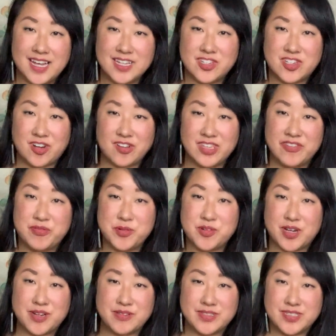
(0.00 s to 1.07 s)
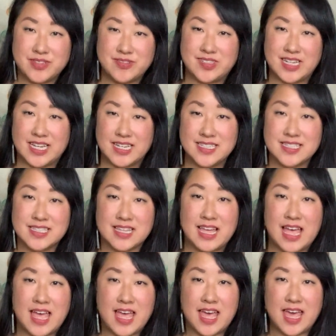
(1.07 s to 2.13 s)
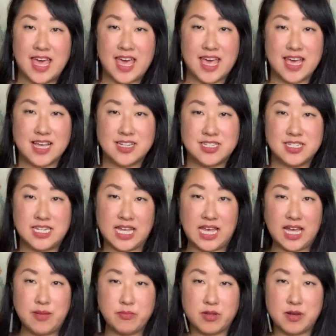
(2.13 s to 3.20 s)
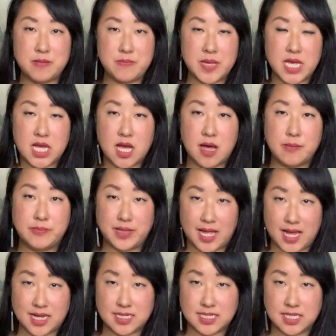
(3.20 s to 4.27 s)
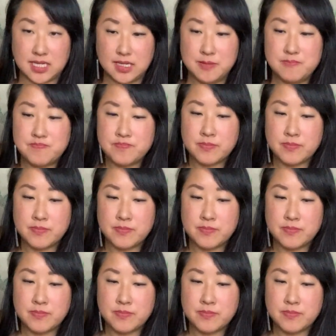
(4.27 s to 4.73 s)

it's Charlene from Tranquil Tuesdays, and today I'm gonna make a black tea.